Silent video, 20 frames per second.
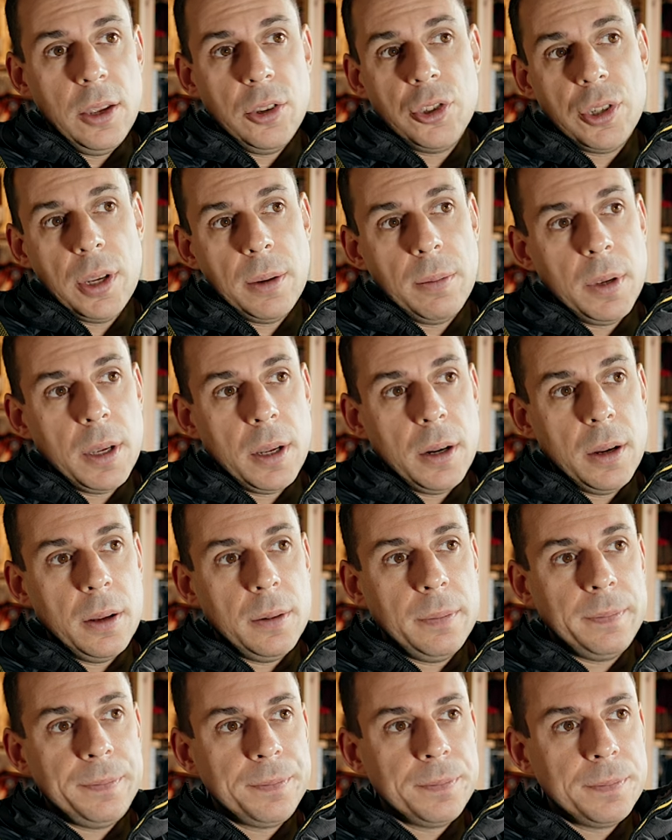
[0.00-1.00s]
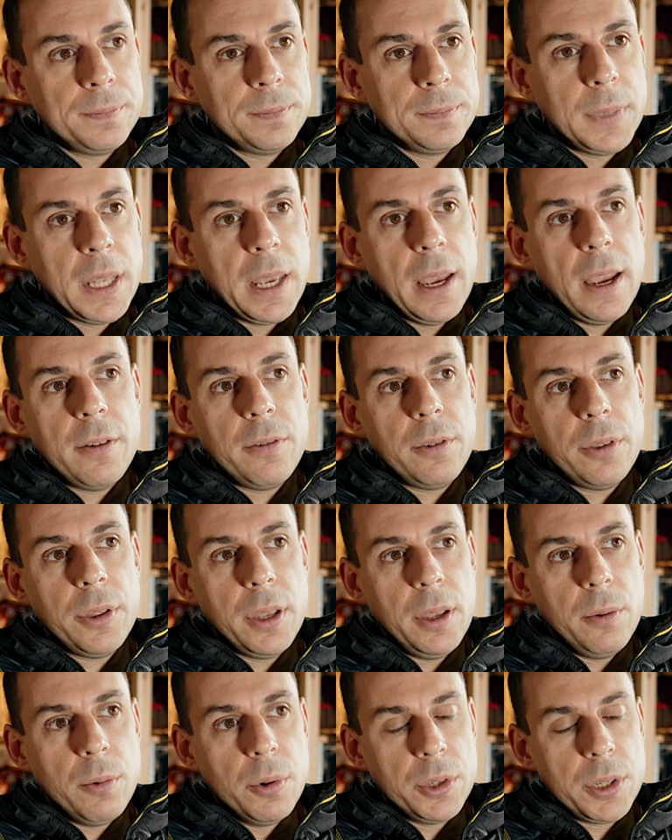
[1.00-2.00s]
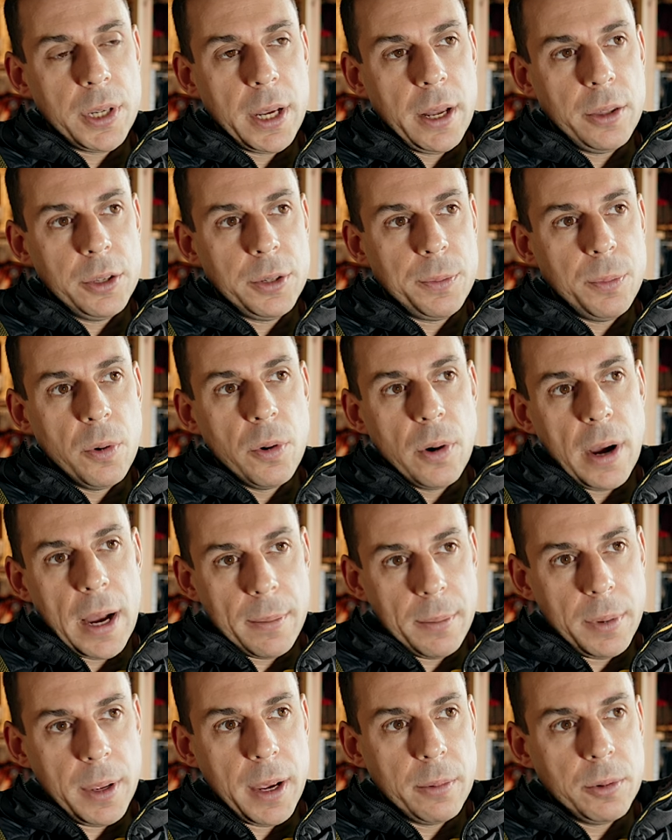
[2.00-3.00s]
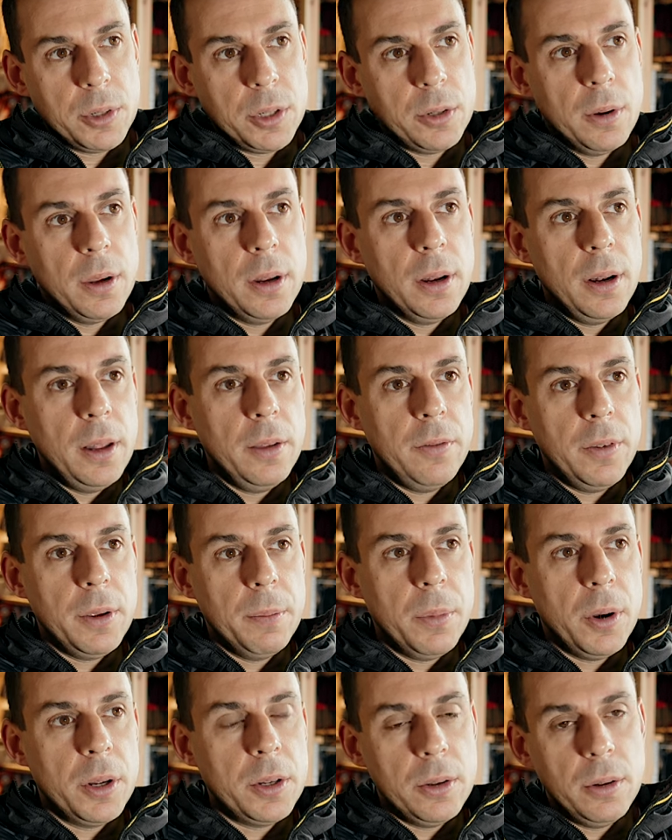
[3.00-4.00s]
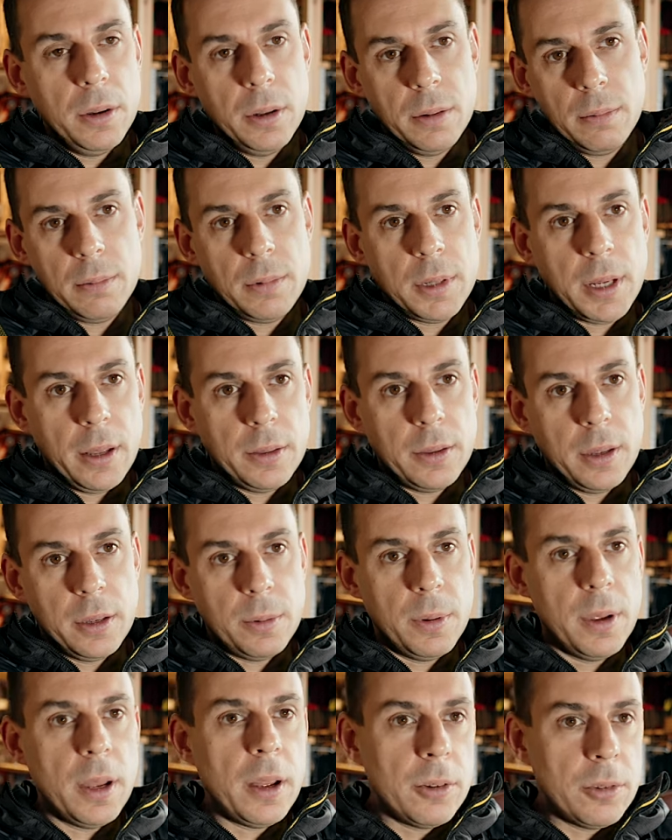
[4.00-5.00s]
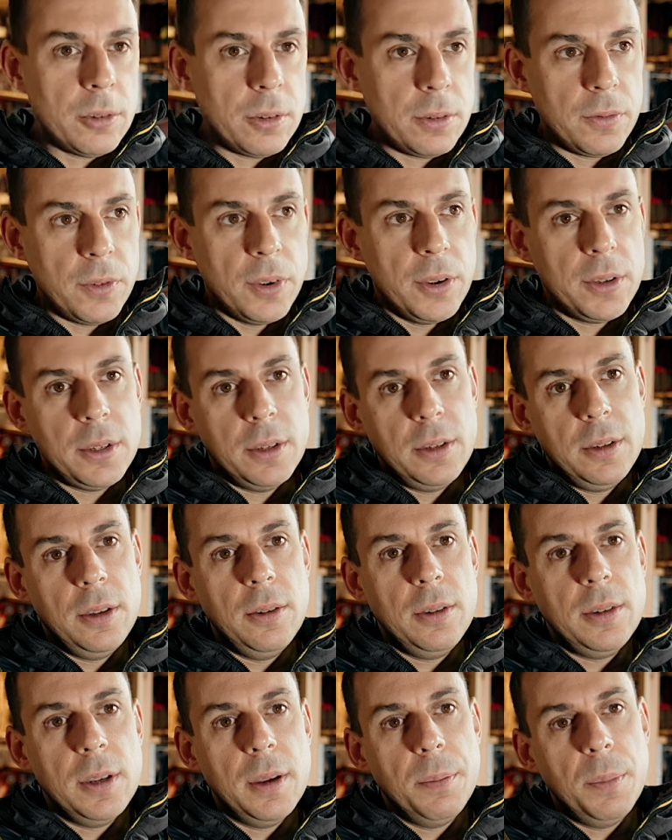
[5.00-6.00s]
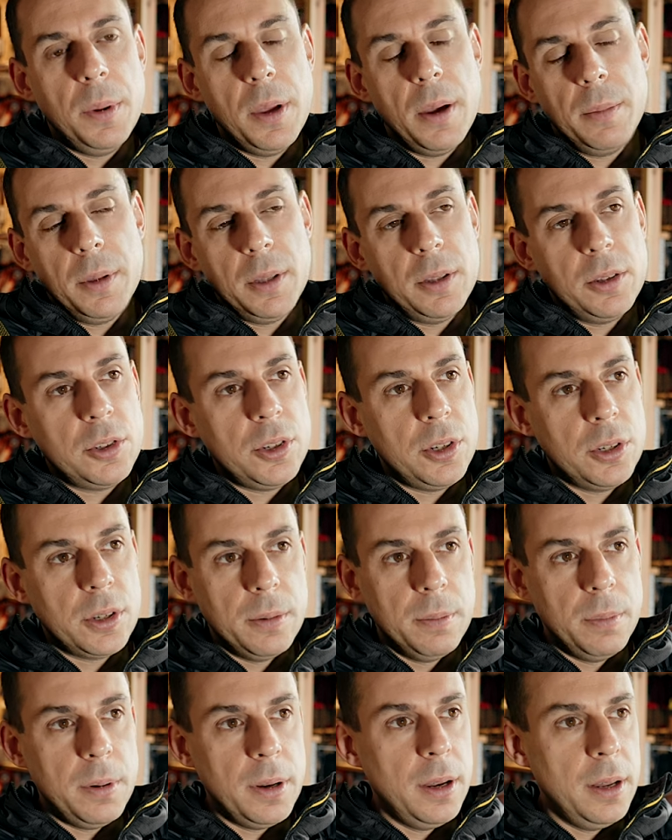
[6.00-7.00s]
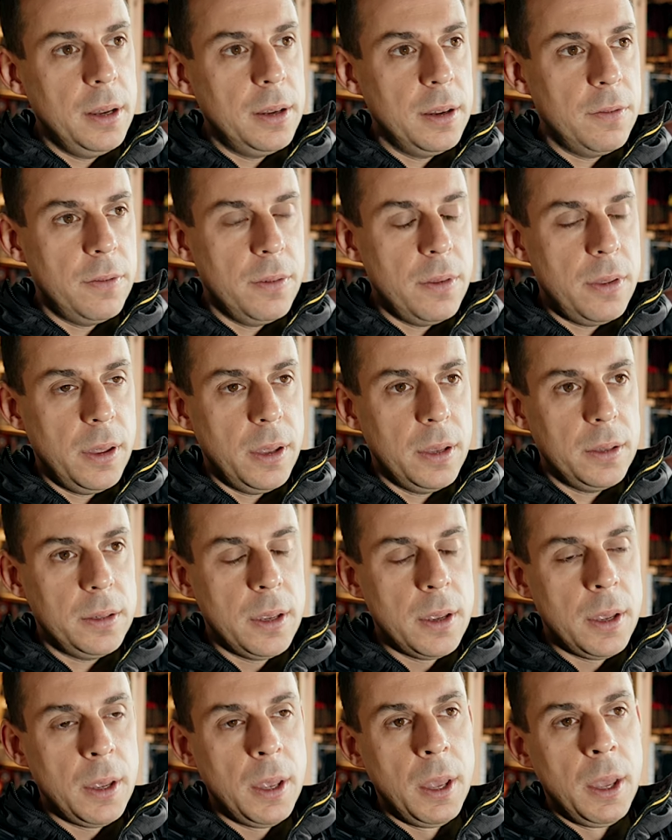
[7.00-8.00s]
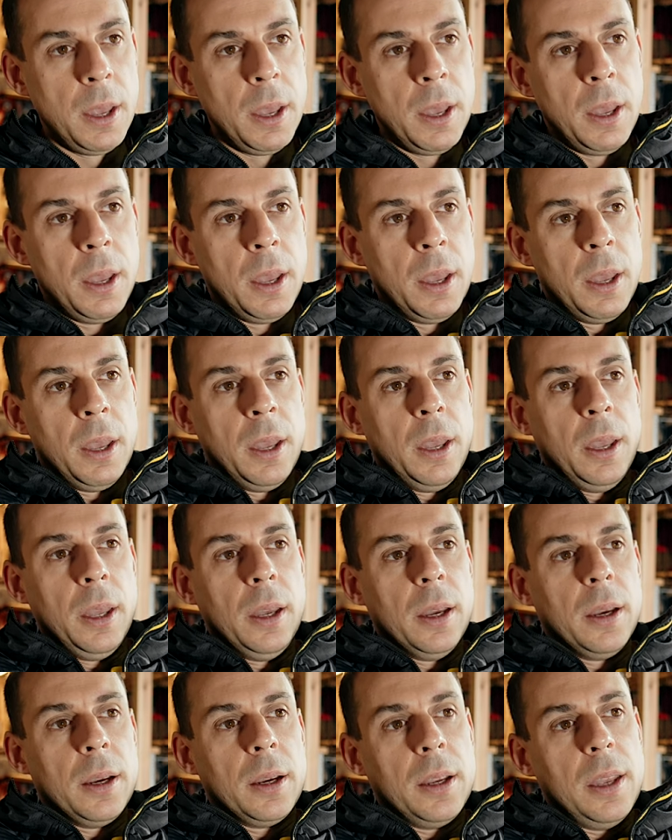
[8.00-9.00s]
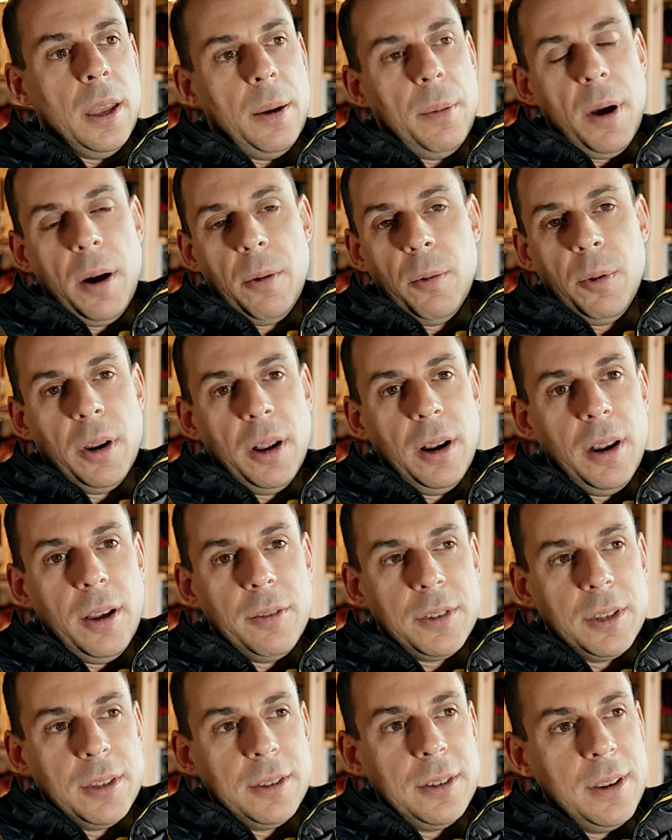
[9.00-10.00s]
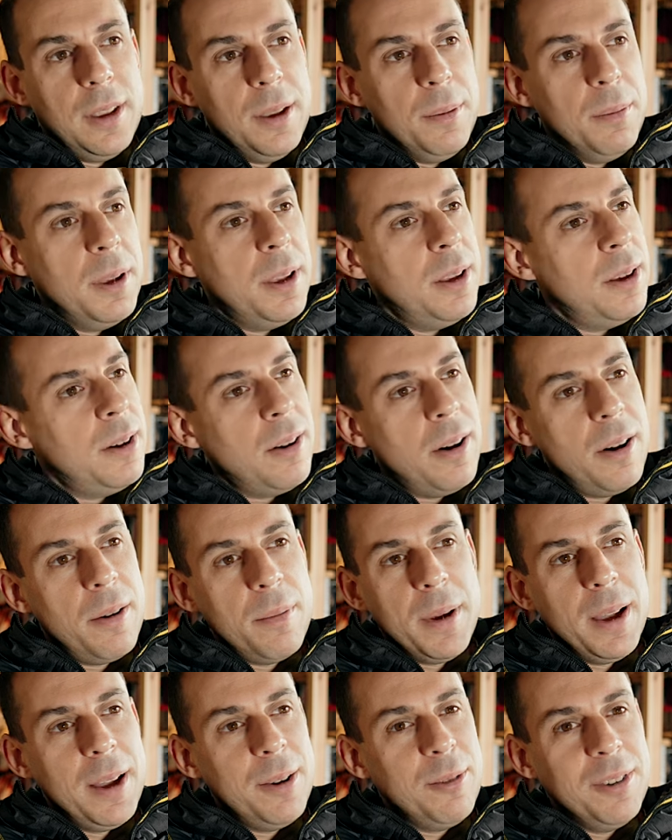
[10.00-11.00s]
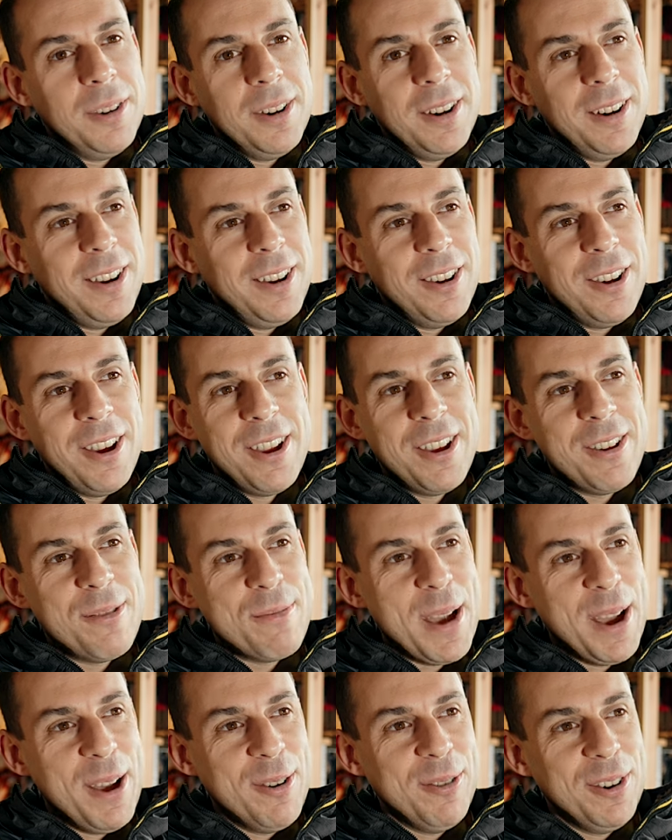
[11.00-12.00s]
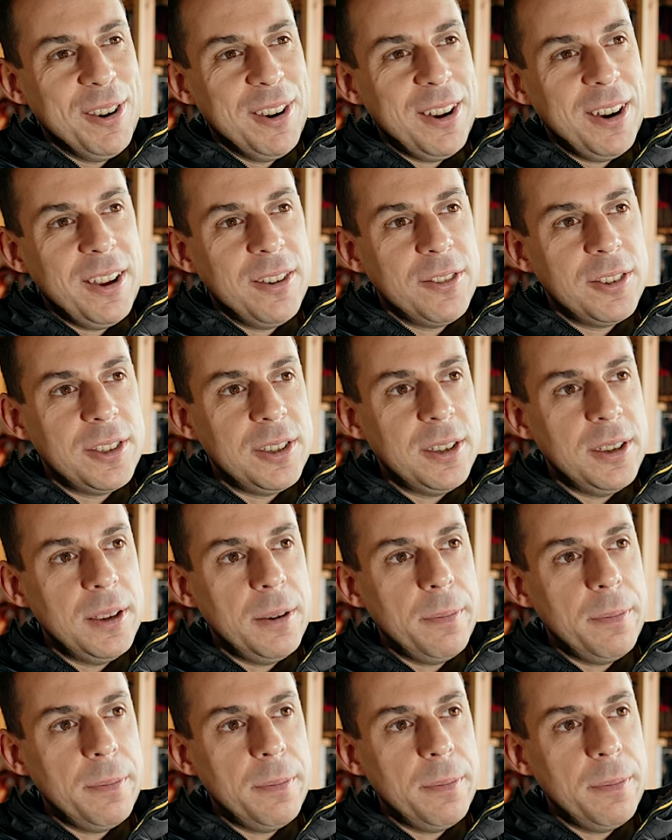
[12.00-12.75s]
Jim going to get everything he wants out of the sport and be able to earn a living by doing South Downs 100 versus UTMB? I mean, they're just completely different things. Yeah, but I love to see him. Oh, man, would I love to see